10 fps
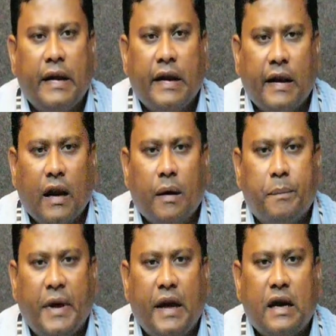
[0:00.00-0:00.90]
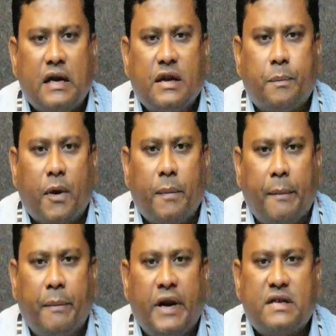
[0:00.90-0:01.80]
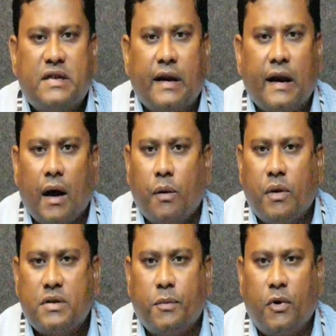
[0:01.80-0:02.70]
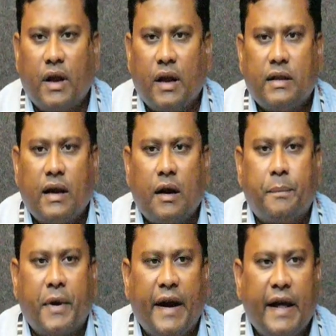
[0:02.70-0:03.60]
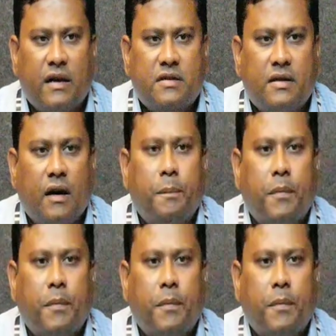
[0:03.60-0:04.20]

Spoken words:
in NLP is a probabilistic language model that predicts the